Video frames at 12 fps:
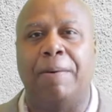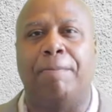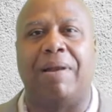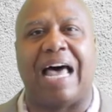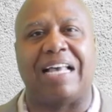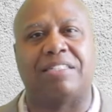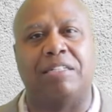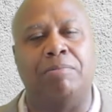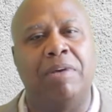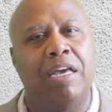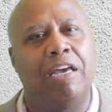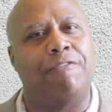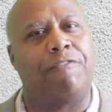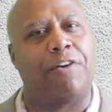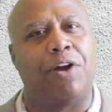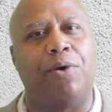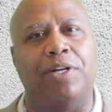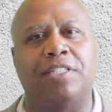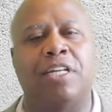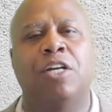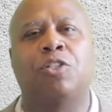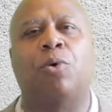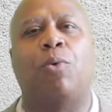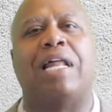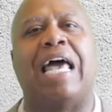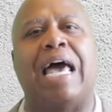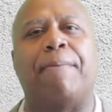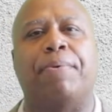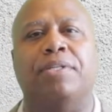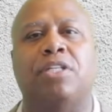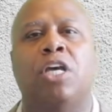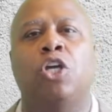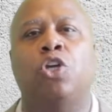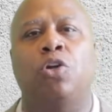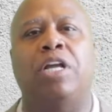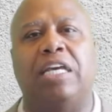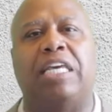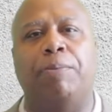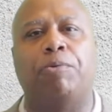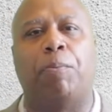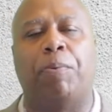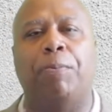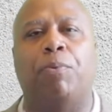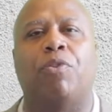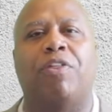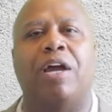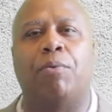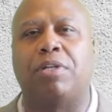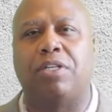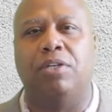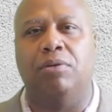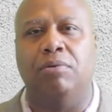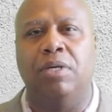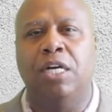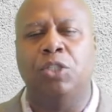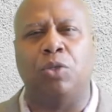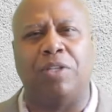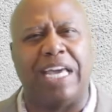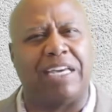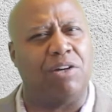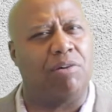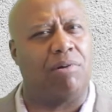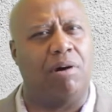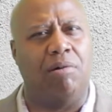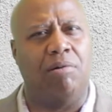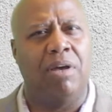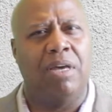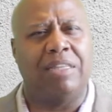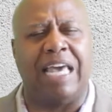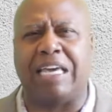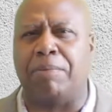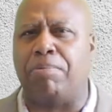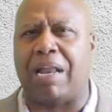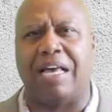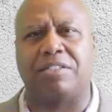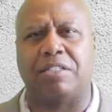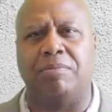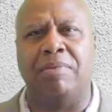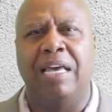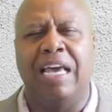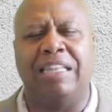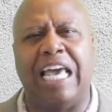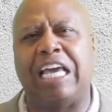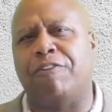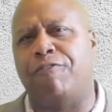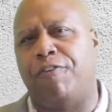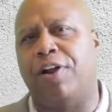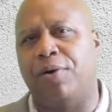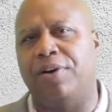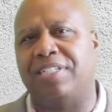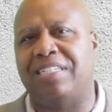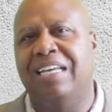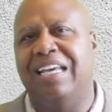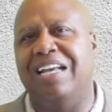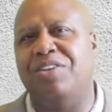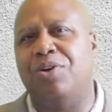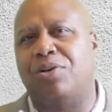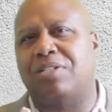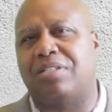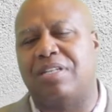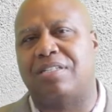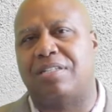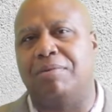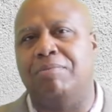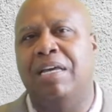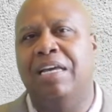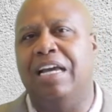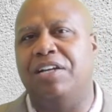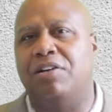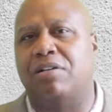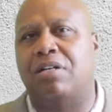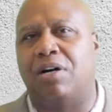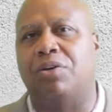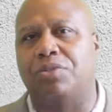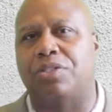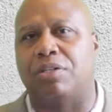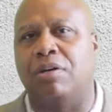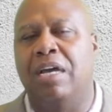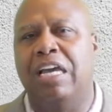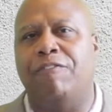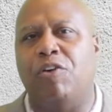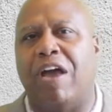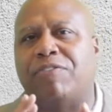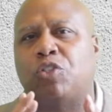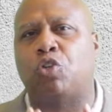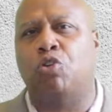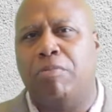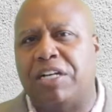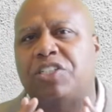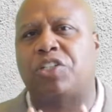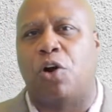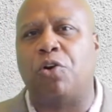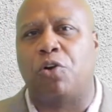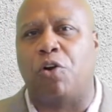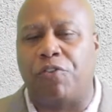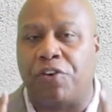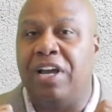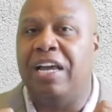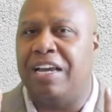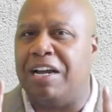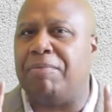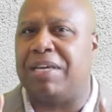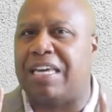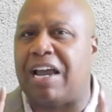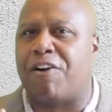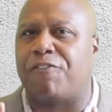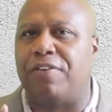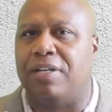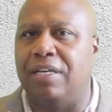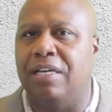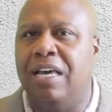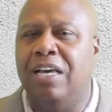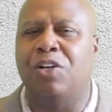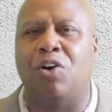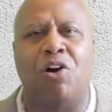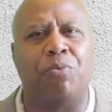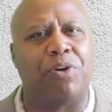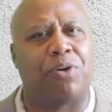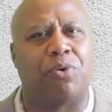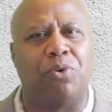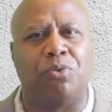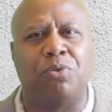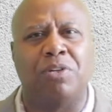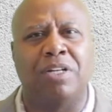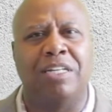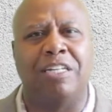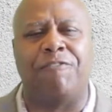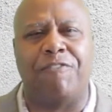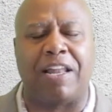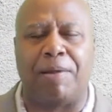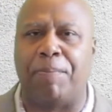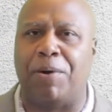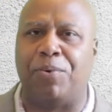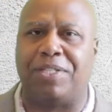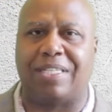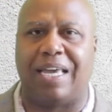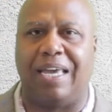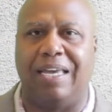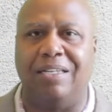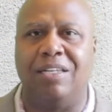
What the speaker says: blossom, and flourish. So what happens? You need to keep your people there with you so they can grow. They can blossom and they can flourish in your system, in your culture. If you have too much turnover, hear me carefully. Go and recruit, develop, and retain.